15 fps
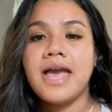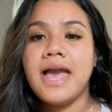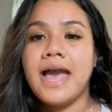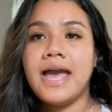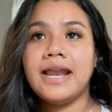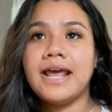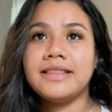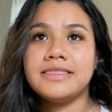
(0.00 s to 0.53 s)

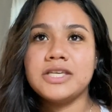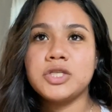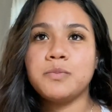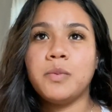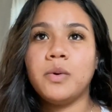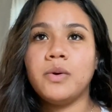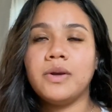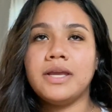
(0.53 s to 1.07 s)
And at this
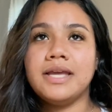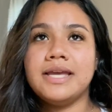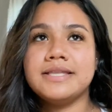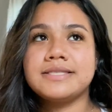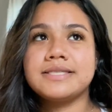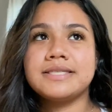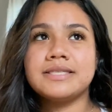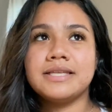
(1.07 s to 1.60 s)
point,
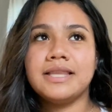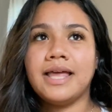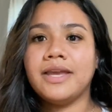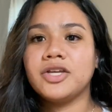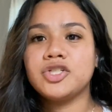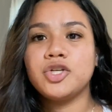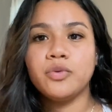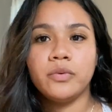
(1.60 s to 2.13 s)
it's
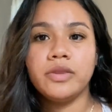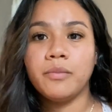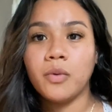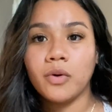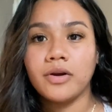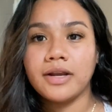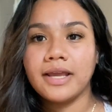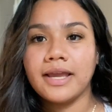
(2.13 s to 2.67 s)
like 2 in the
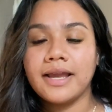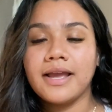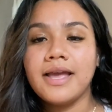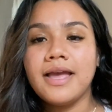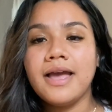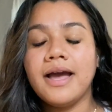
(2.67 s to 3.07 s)
morning.